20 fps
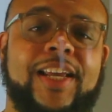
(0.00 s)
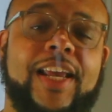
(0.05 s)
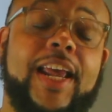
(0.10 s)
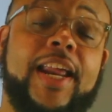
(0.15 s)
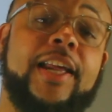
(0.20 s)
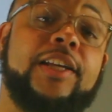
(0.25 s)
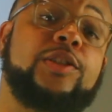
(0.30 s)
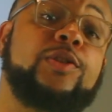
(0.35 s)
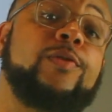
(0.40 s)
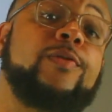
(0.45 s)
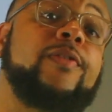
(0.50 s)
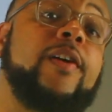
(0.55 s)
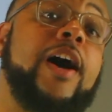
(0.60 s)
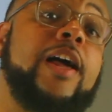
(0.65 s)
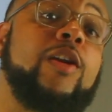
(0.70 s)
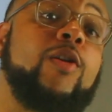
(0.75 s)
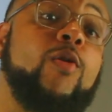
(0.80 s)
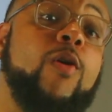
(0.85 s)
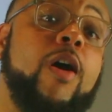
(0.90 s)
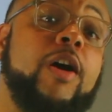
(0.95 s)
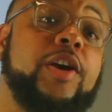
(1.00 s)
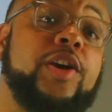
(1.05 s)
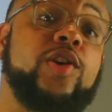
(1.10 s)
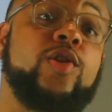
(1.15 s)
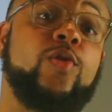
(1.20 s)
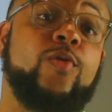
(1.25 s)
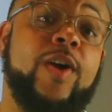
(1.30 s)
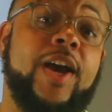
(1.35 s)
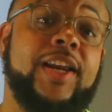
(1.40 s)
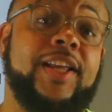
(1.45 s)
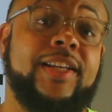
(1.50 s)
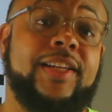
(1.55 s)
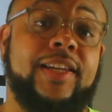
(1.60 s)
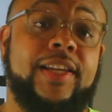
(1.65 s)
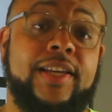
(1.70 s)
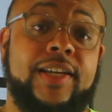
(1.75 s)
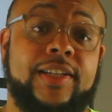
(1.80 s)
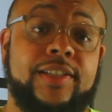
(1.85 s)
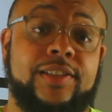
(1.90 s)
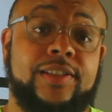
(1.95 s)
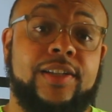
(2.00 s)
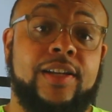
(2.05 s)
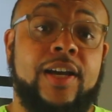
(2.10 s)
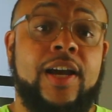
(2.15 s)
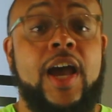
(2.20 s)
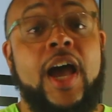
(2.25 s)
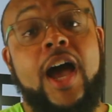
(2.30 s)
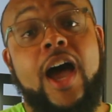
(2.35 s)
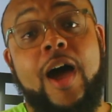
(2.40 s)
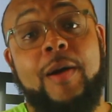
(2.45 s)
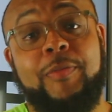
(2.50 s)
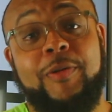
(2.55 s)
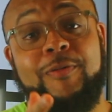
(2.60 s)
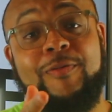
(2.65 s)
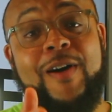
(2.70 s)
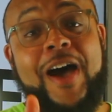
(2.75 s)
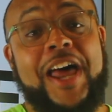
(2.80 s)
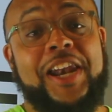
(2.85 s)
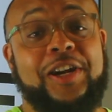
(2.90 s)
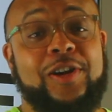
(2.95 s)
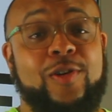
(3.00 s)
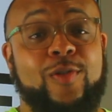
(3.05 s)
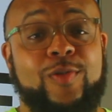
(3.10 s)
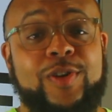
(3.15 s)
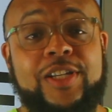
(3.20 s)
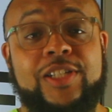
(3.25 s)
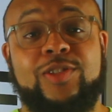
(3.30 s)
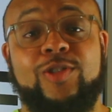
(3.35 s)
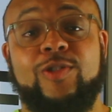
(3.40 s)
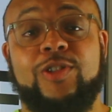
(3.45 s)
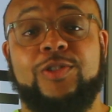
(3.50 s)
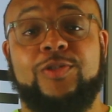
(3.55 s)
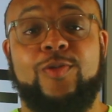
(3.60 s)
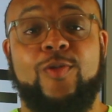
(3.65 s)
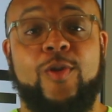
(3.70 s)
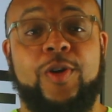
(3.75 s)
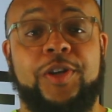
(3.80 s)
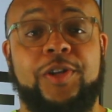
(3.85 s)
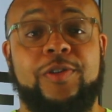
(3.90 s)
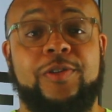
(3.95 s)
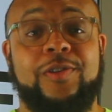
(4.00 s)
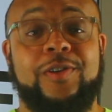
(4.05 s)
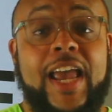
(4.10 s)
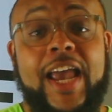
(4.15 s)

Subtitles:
And as you follow our curated list, I provided a resource for you.